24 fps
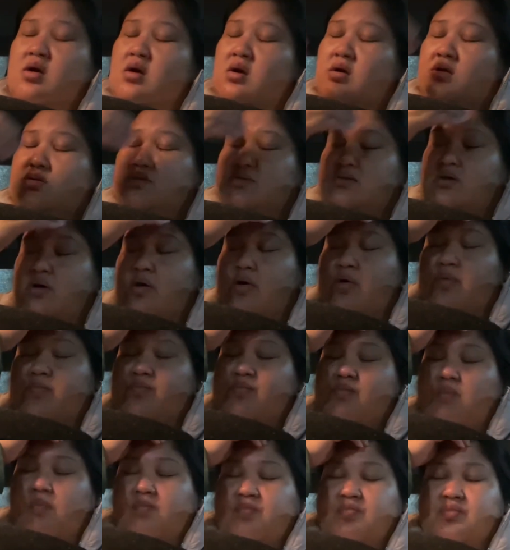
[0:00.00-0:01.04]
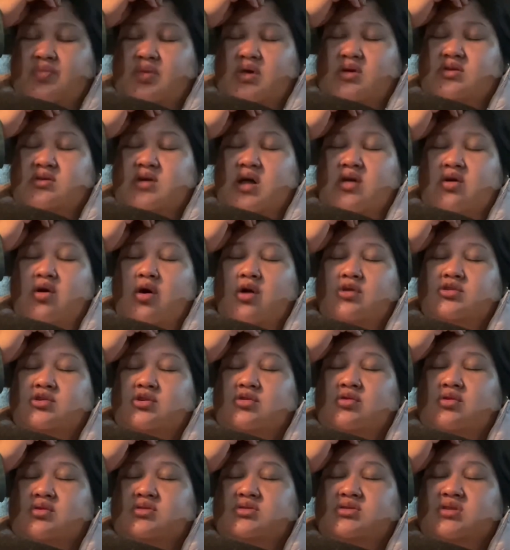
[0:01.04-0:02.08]
So it's kind of hard to
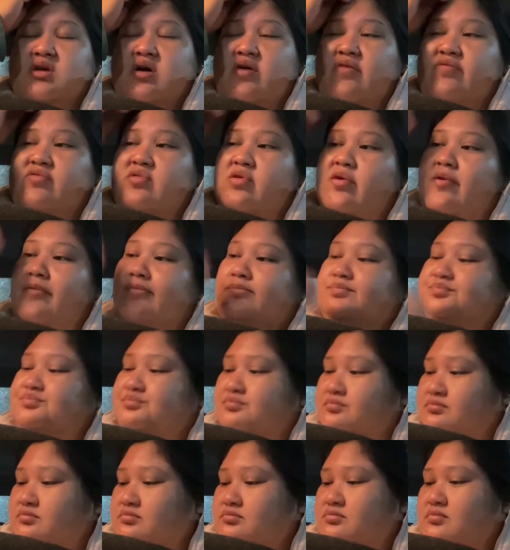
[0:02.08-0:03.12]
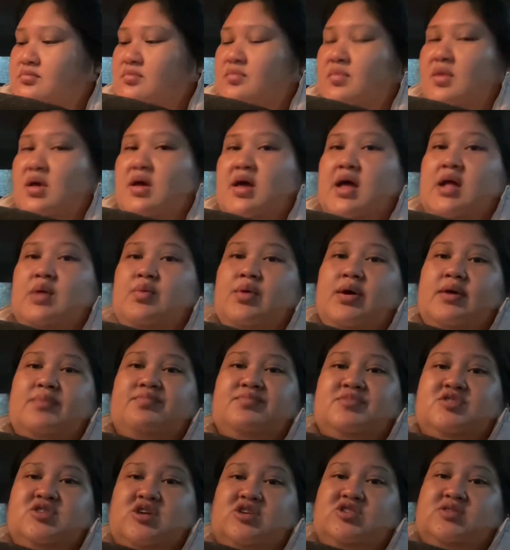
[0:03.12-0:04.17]
cook stuff. So Anyway,
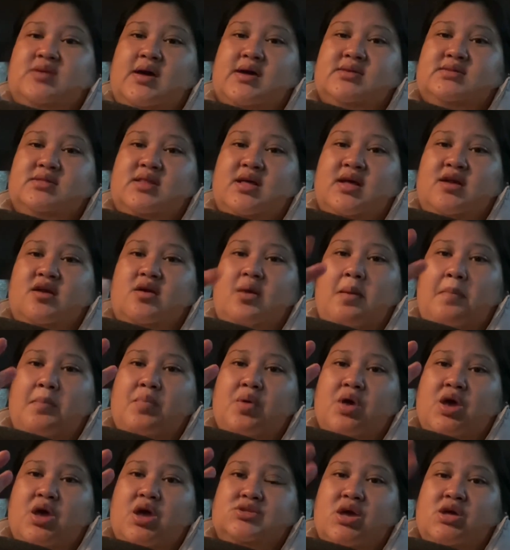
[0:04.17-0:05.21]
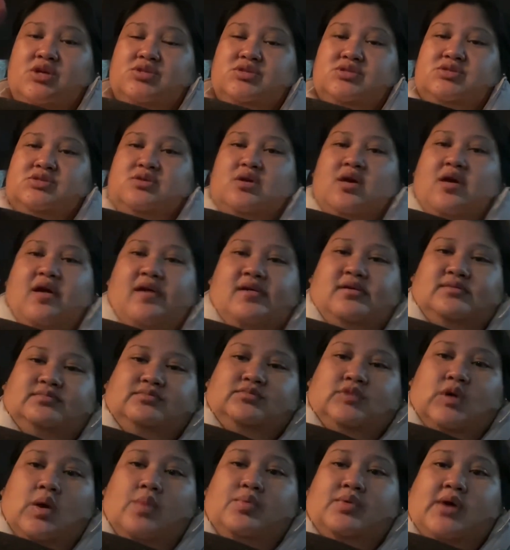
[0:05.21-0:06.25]
catch you guys later. Peace.
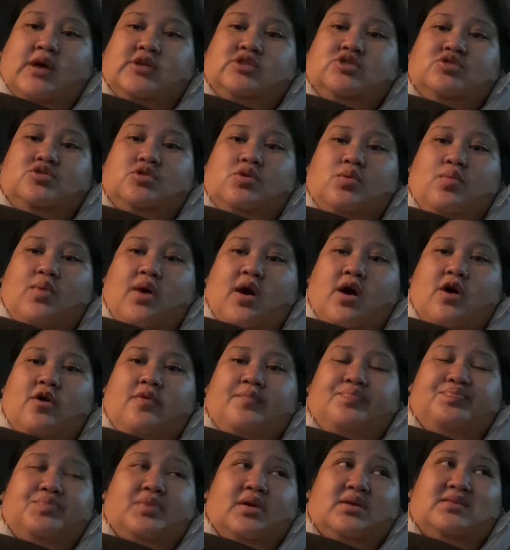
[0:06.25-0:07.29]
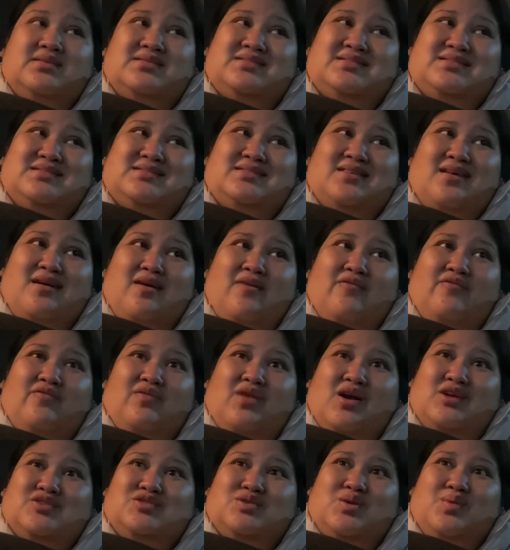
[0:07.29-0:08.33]
Hope you guys are doing well. This is
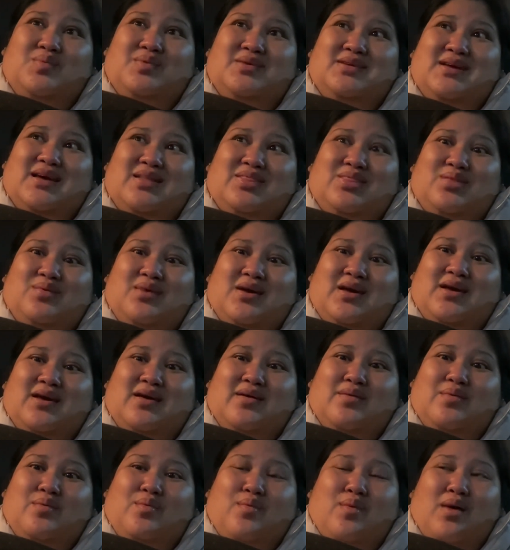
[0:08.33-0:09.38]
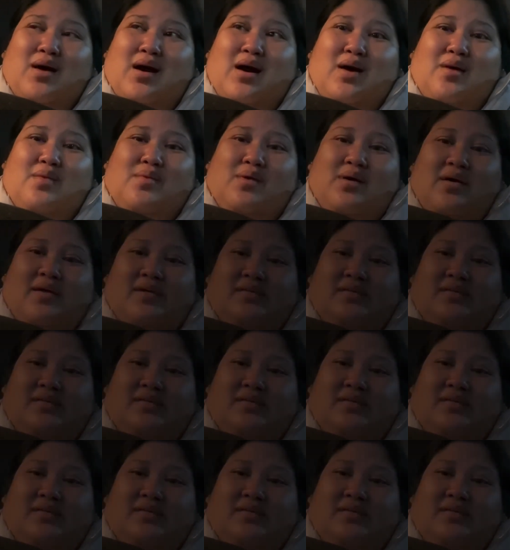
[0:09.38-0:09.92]
Vlogtober day three. Wow.